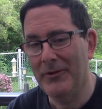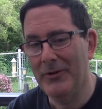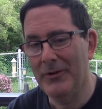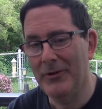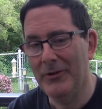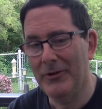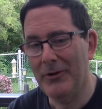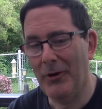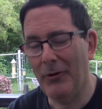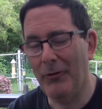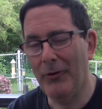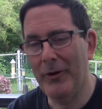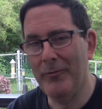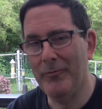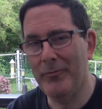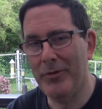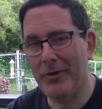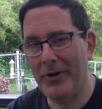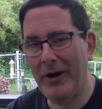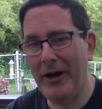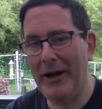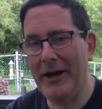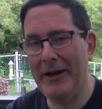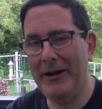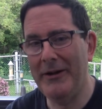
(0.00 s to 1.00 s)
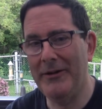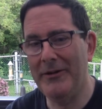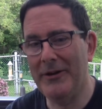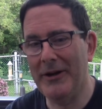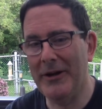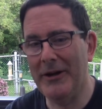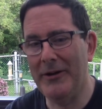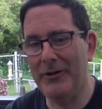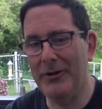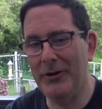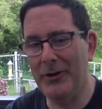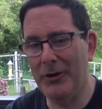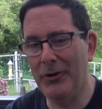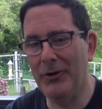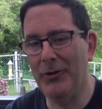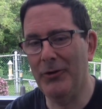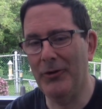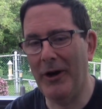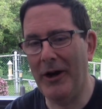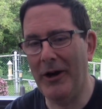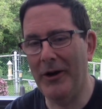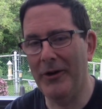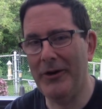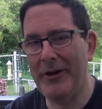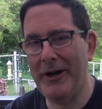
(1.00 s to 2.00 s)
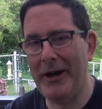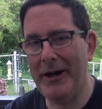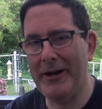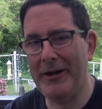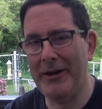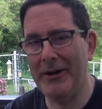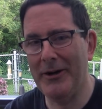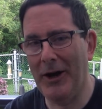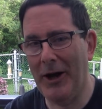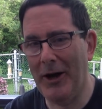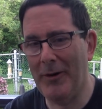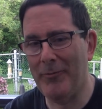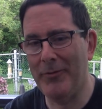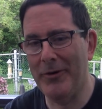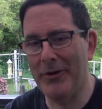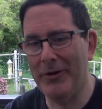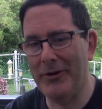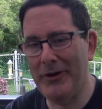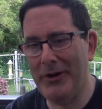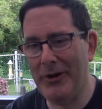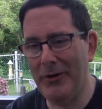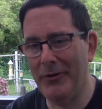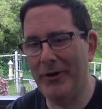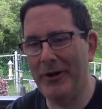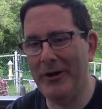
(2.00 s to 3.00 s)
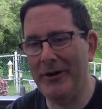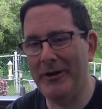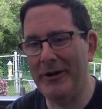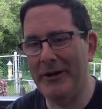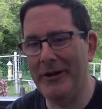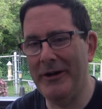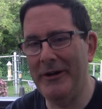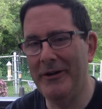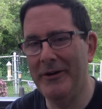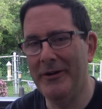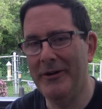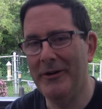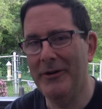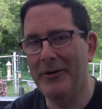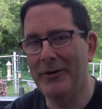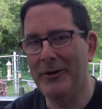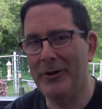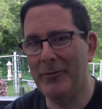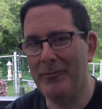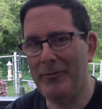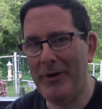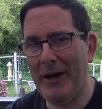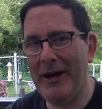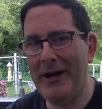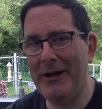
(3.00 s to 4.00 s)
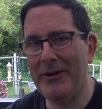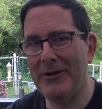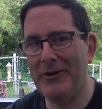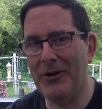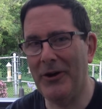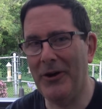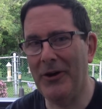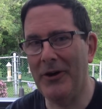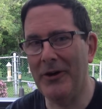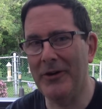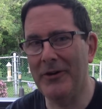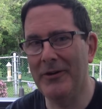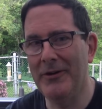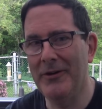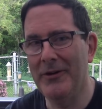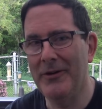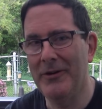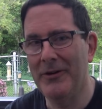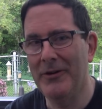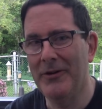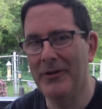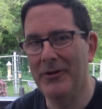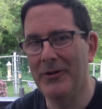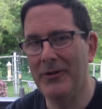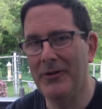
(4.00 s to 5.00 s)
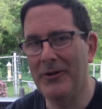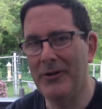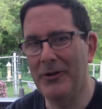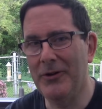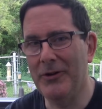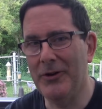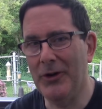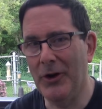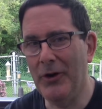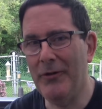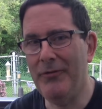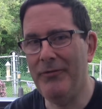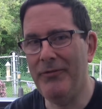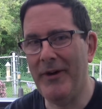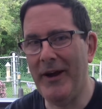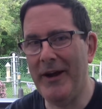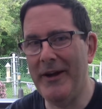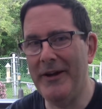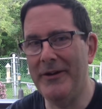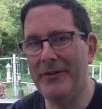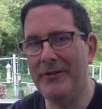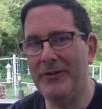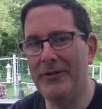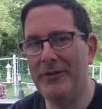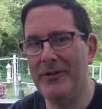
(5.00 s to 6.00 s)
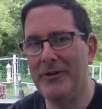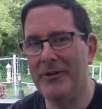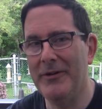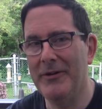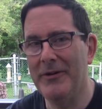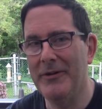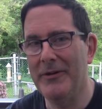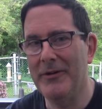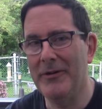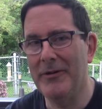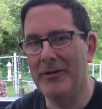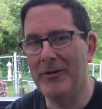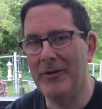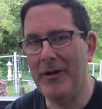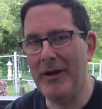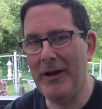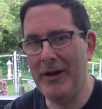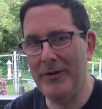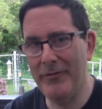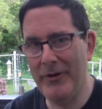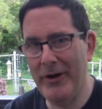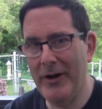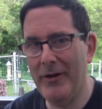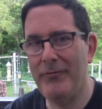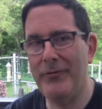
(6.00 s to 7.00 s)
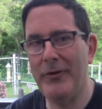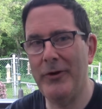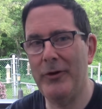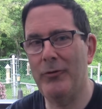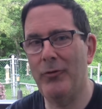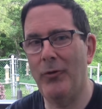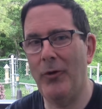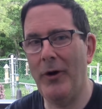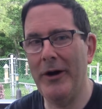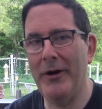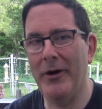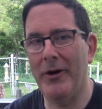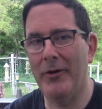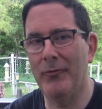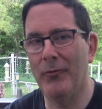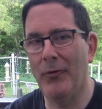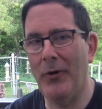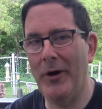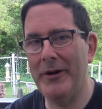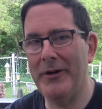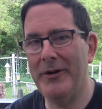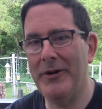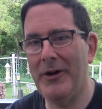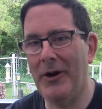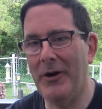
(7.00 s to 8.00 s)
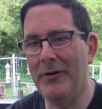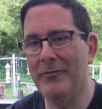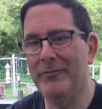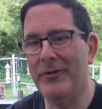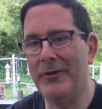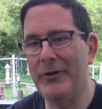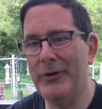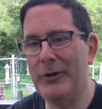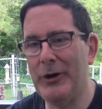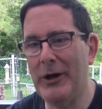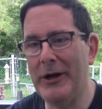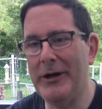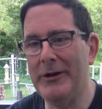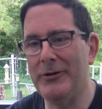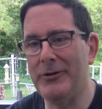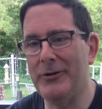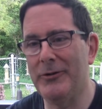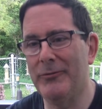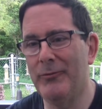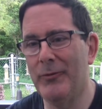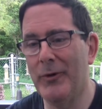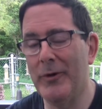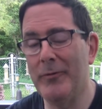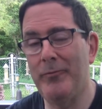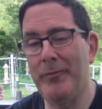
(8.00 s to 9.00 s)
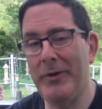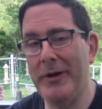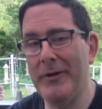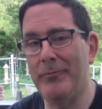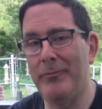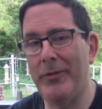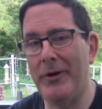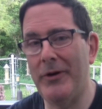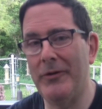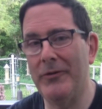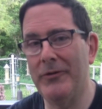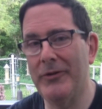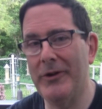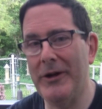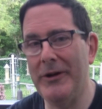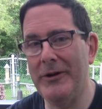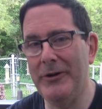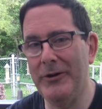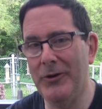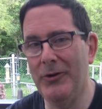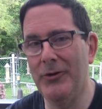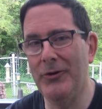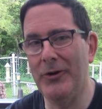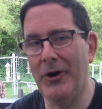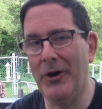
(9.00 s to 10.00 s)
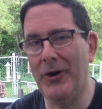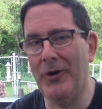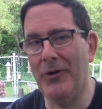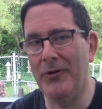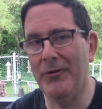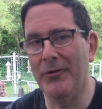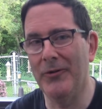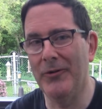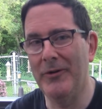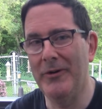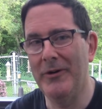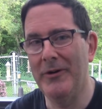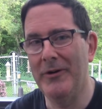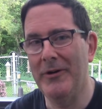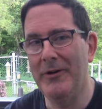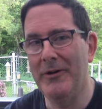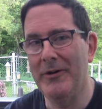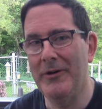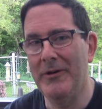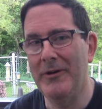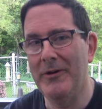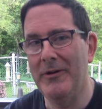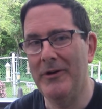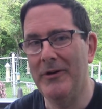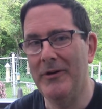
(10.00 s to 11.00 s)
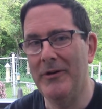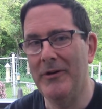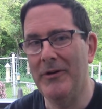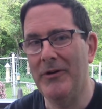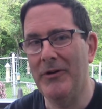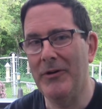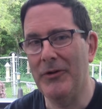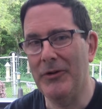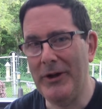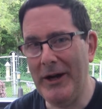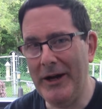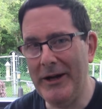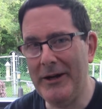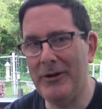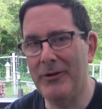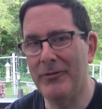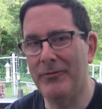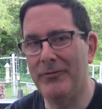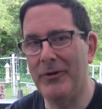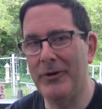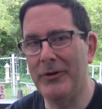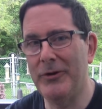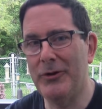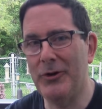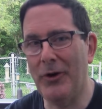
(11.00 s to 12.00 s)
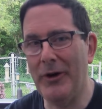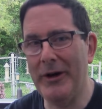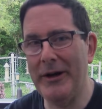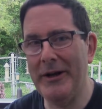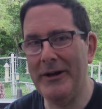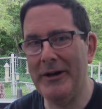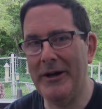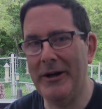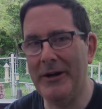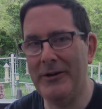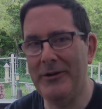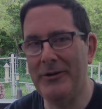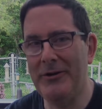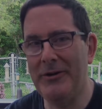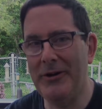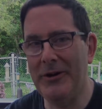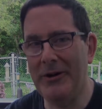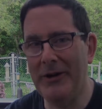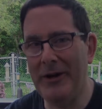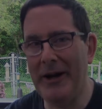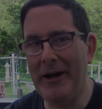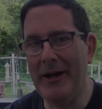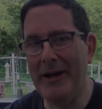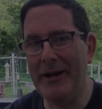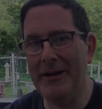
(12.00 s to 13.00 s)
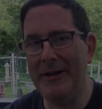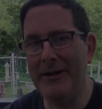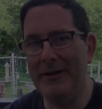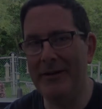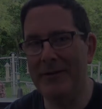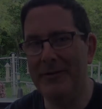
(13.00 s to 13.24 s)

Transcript: So we pray that you are taking opportunity to pass on to your faith, even if it's one-on-one conversation with people that you know. Thank you for joining us today.